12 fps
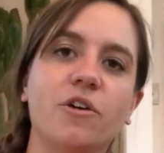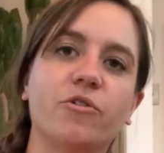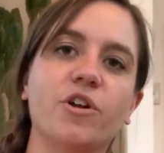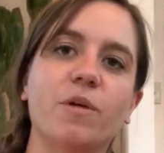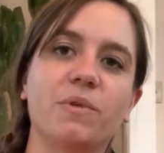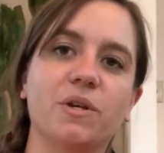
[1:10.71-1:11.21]

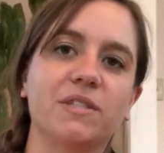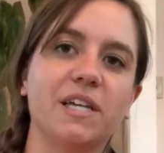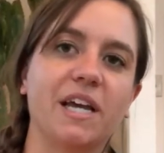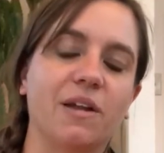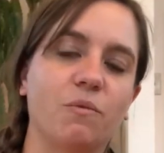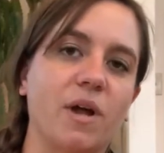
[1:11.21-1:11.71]
grown up
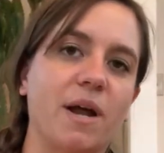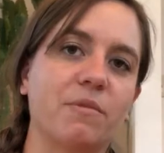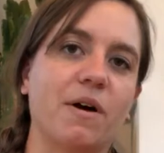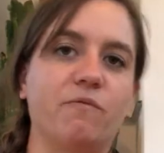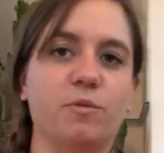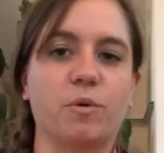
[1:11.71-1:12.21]
using and what I'm
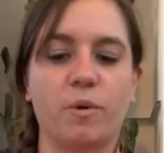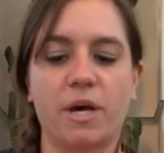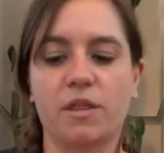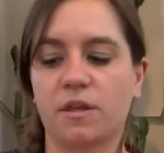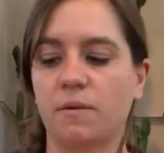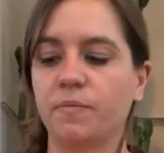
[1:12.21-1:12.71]
comfortable with.